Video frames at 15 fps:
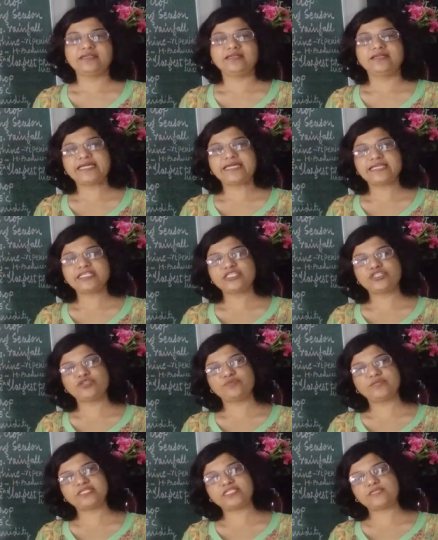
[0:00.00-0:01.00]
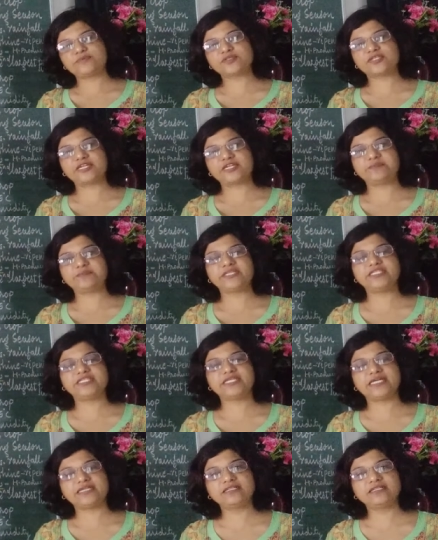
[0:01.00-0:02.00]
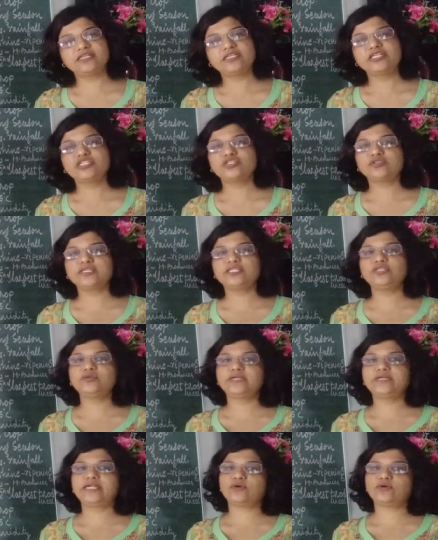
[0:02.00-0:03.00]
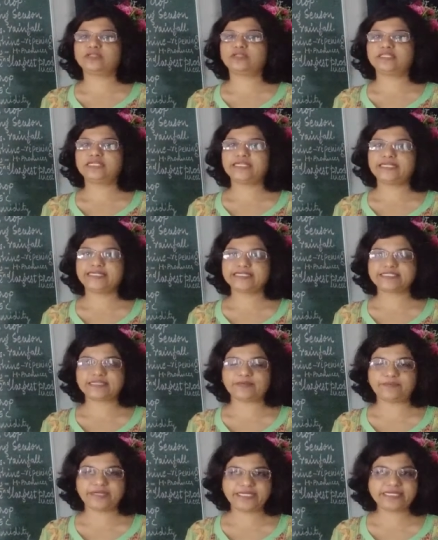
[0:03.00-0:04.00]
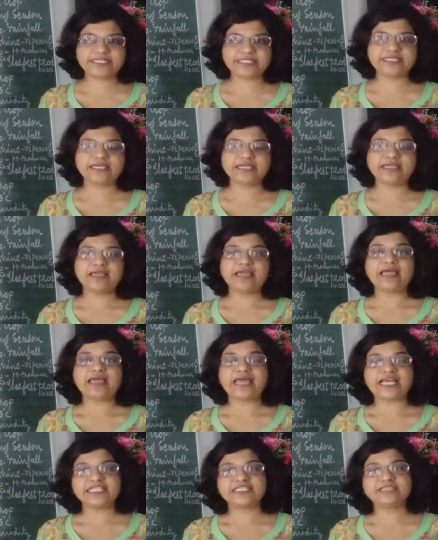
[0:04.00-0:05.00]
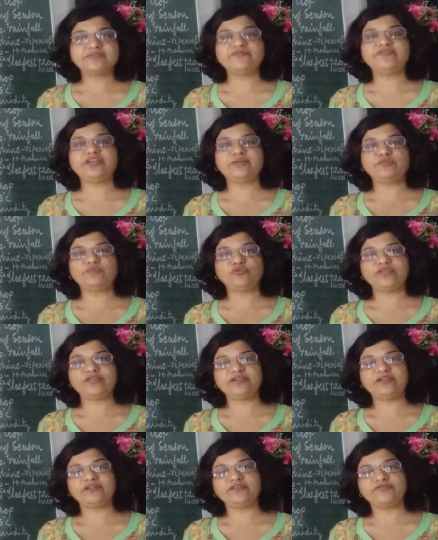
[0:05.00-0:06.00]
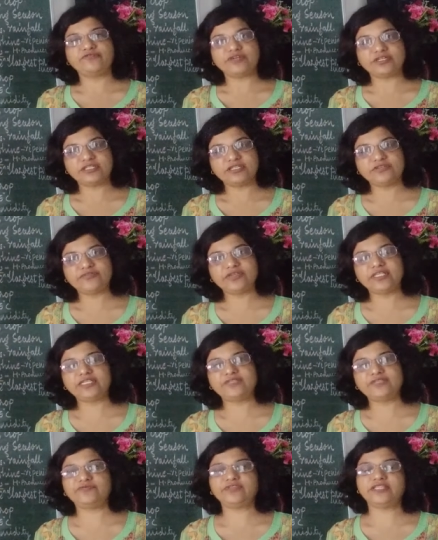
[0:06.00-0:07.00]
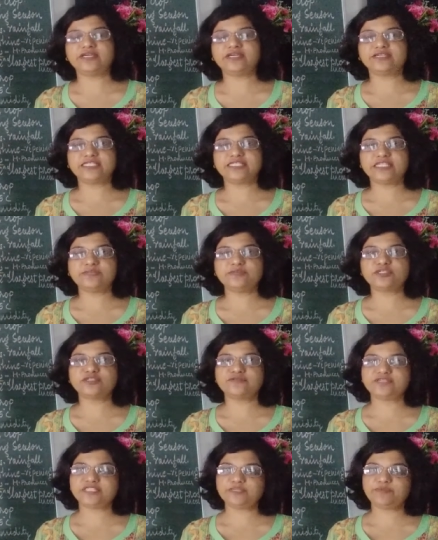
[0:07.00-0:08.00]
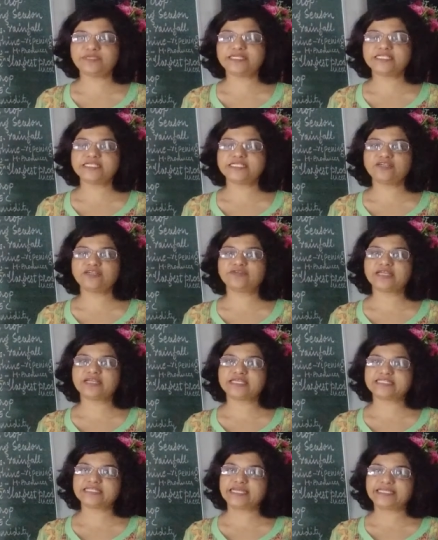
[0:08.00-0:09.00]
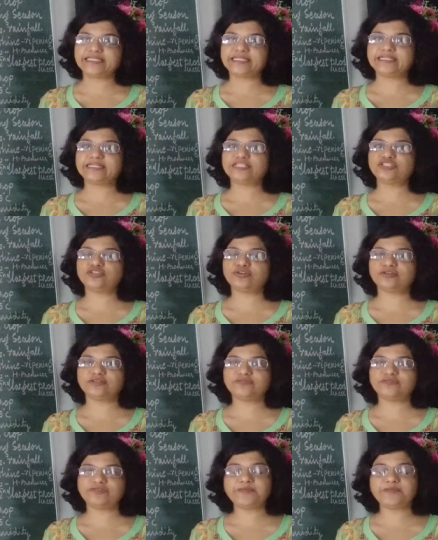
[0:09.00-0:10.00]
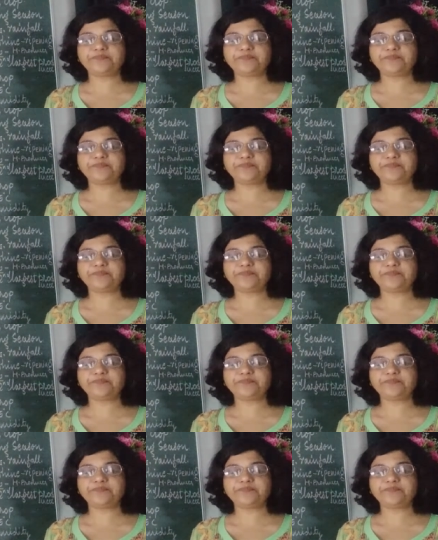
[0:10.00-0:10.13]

Guys, you must subscribe my channel so that you get all the latest updates as we are moving further with our syllabus of CBSE of class 9th and 10th geography.